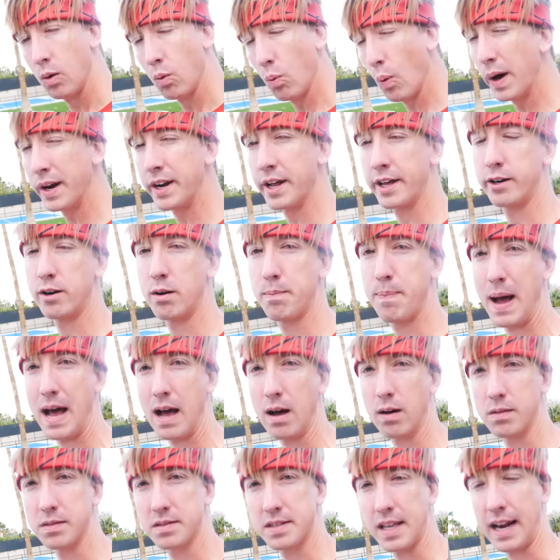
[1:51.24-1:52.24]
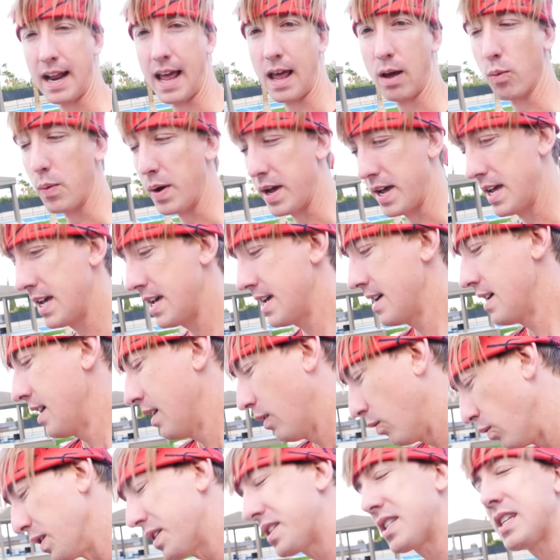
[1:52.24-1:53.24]
100 pounds that I weigh,
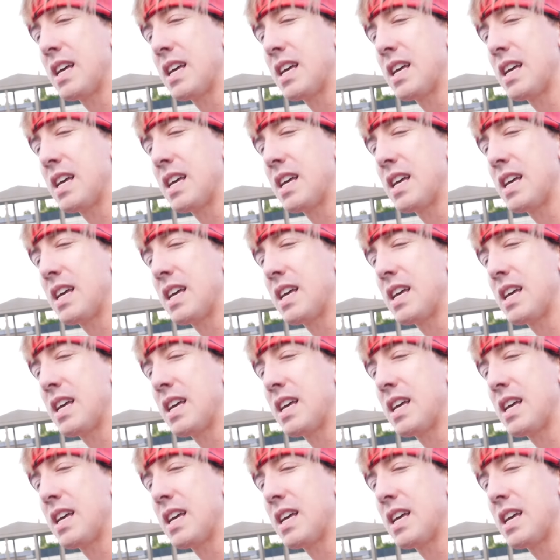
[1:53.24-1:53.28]
we'll